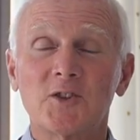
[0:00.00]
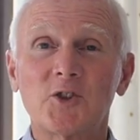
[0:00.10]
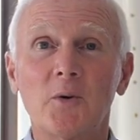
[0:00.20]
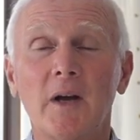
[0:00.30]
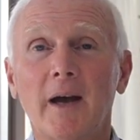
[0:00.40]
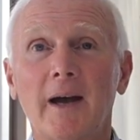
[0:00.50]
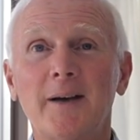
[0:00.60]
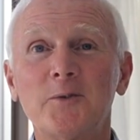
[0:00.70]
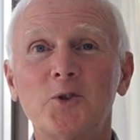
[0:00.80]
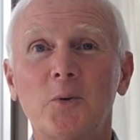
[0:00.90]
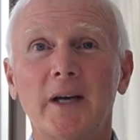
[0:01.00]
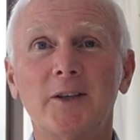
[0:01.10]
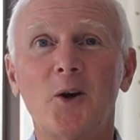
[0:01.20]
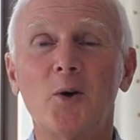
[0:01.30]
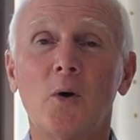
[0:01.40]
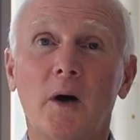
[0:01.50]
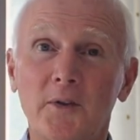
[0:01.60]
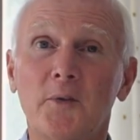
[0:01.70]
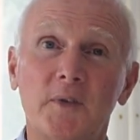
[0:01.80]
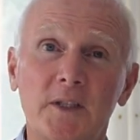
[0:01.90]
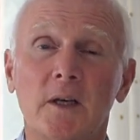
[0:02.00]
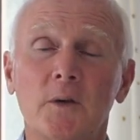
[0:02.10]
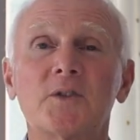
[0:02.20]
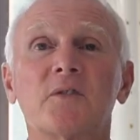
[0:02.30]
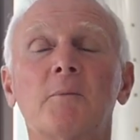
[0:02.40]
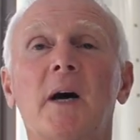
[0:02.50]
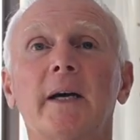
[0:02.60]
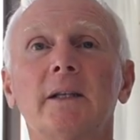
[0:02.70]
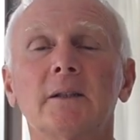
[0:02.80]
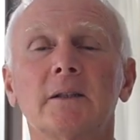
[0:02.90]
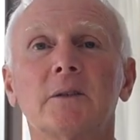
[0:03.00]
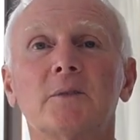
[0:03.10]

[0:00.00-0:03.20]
So how do I know other videos of mine that